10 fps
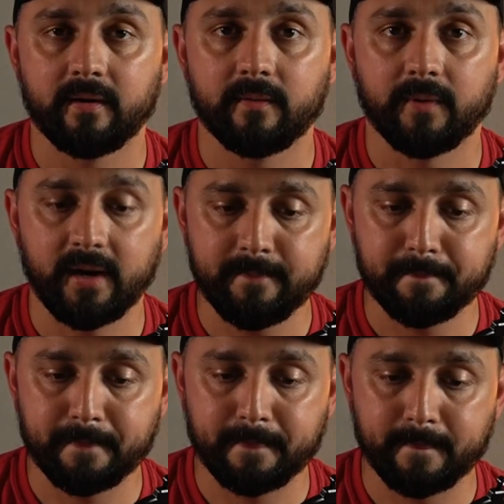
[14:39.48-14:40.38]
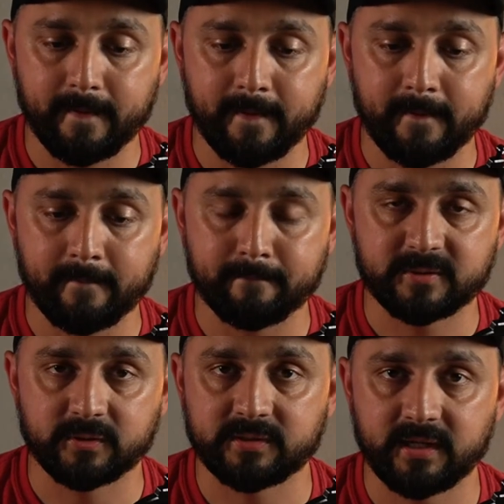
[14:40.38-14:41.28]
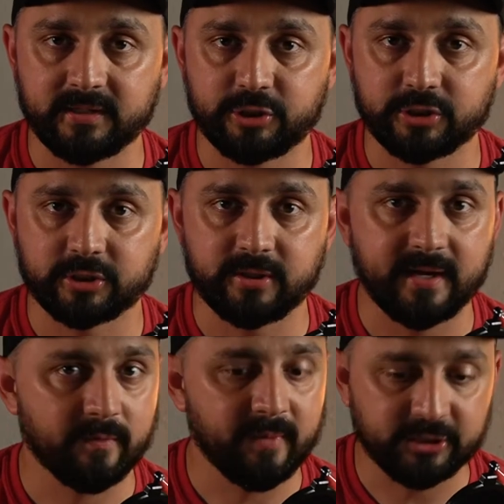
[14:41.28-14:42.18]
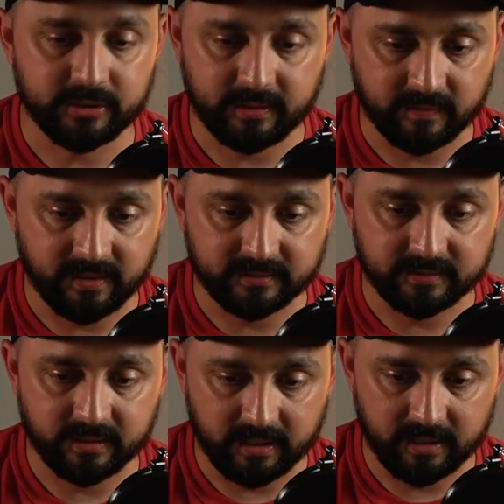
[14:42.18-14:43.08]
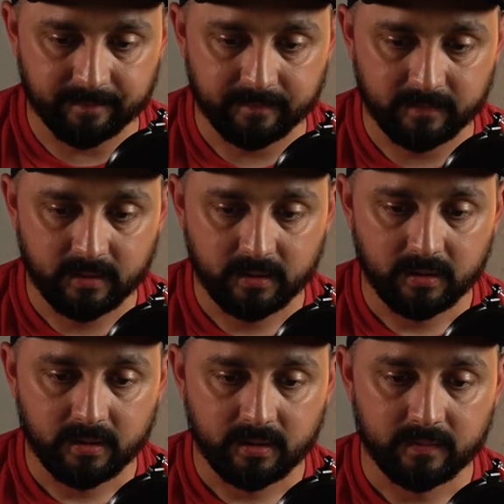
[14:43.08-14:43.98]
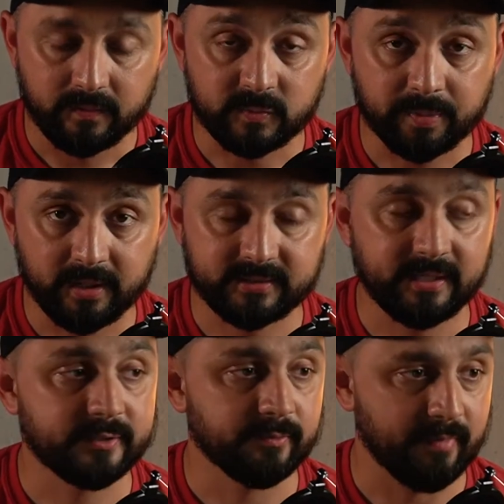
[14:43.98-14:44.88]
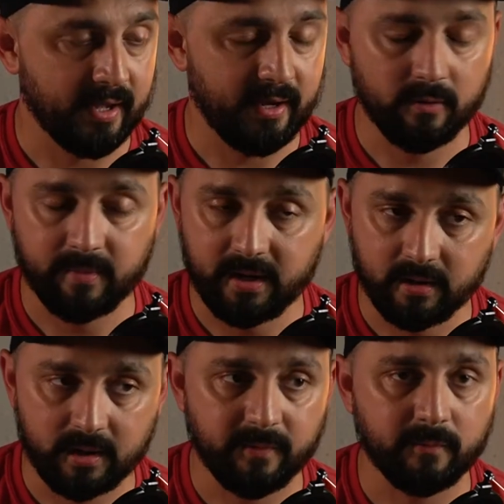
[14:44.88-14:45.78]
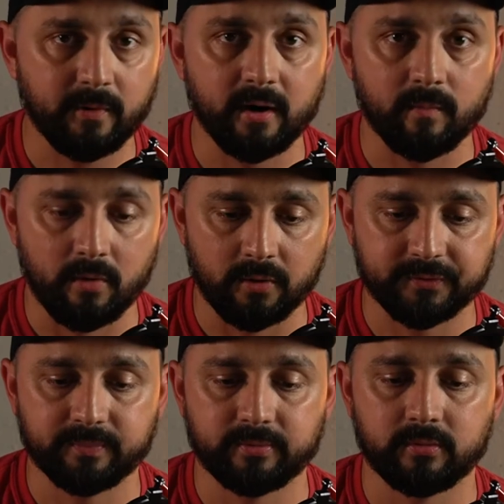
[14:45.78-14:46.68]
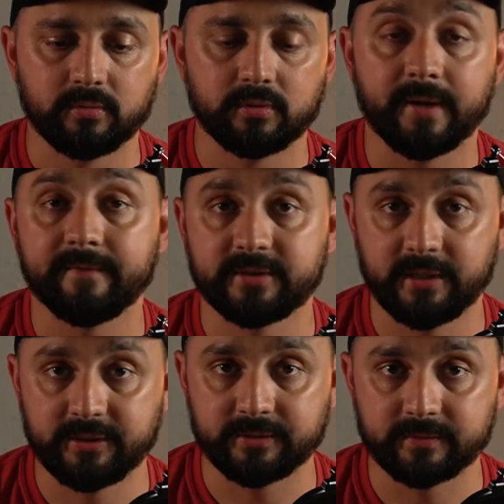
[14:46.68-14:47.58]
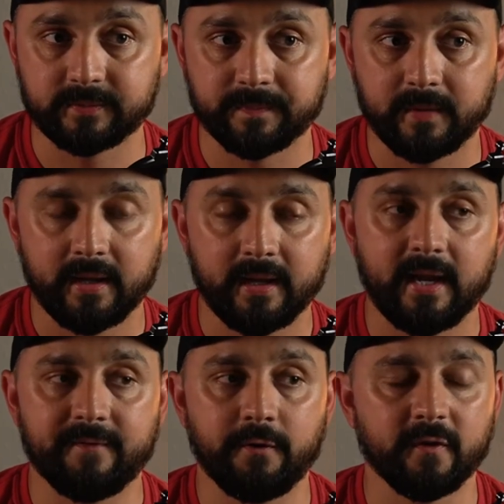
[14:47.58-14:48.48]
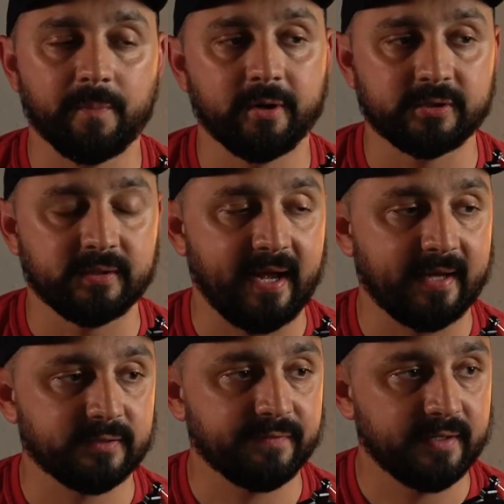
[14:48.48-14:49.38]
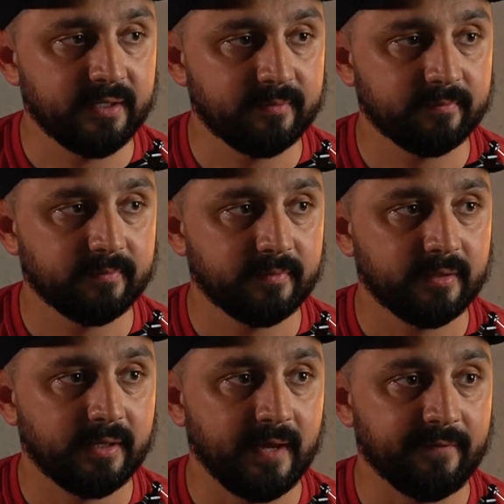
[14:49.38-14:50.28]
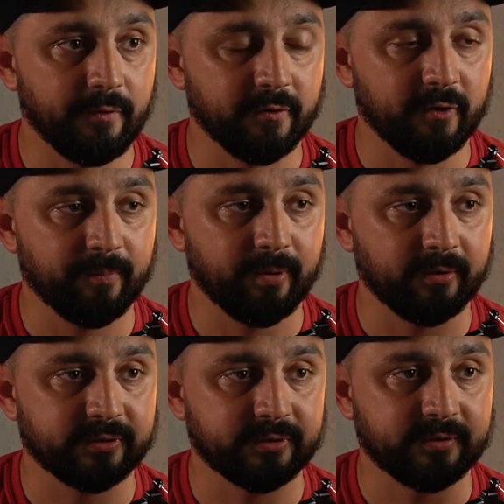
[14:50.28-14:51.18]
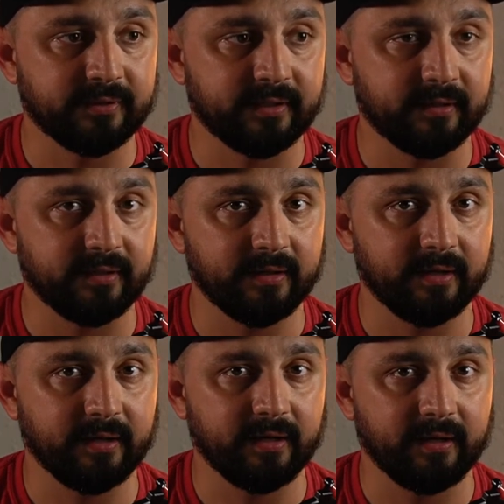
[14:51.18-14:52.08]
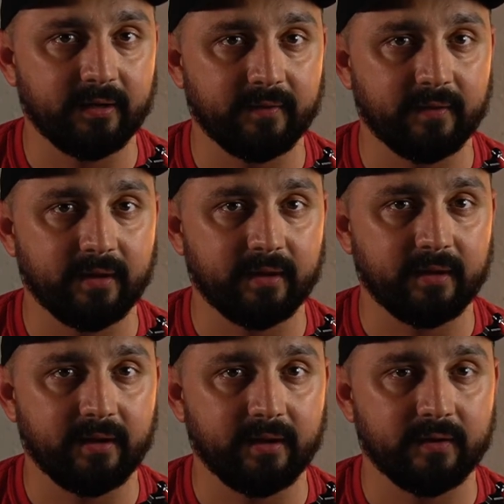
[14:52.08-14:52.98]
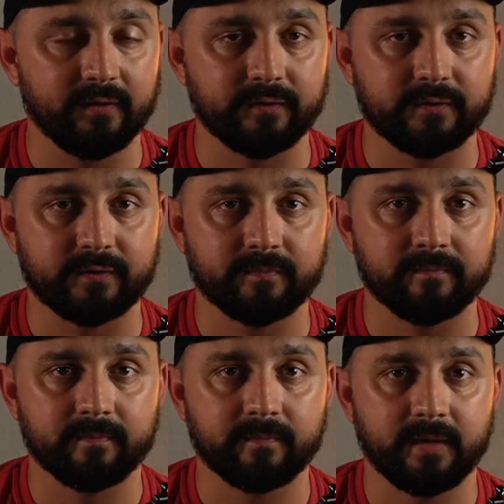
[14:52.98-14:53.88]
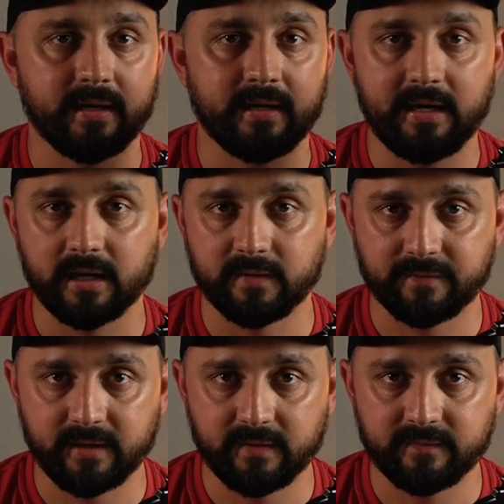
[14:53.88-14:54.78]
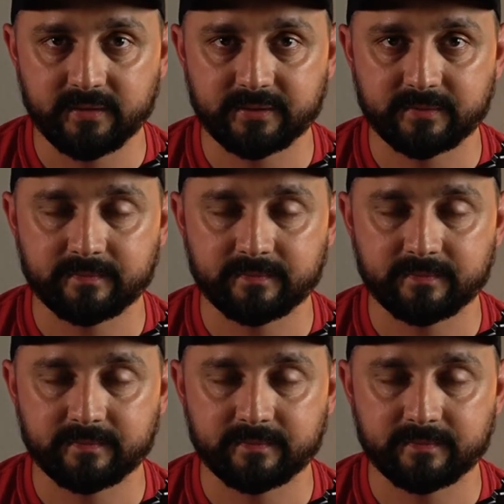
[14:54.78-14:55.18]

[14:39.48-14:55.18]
right? So it's not just never mentioning things again. This process may or may not require multiple conversations. If you are the person that has offended, if you are the person that is in need of forgiveness,